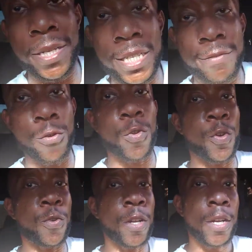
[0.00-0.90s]
peaceful
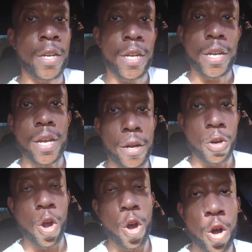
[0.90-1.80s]
and um,
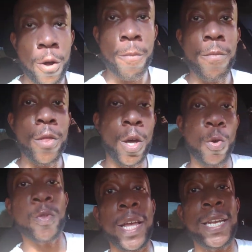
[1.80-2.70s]
calm,
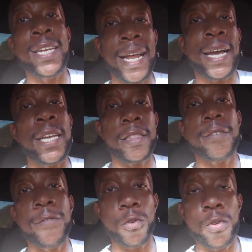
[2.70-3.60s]
though they did not get
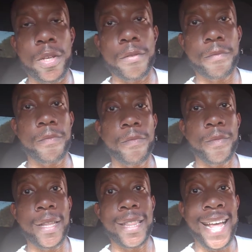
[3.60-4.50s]
the food.
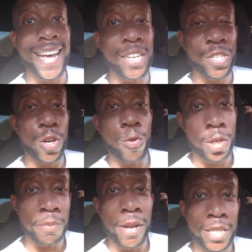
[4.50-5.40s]
That is her
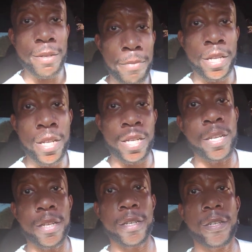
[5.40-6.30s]
responsibility.
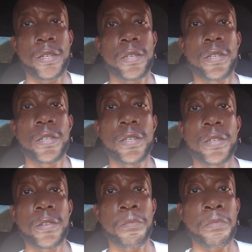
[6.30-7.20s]

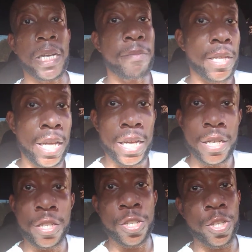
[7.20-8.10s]
Maybe they
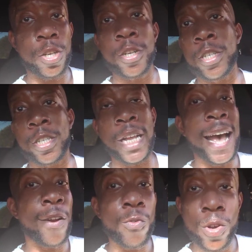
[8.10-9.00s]
get desserts.
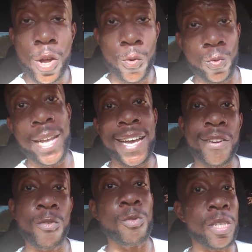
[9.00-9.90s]
I don't know. They got
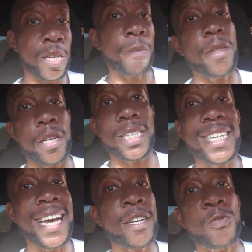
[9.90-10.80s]
to do something. She
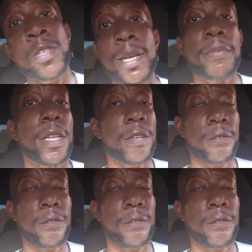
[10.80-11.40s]
got to do something.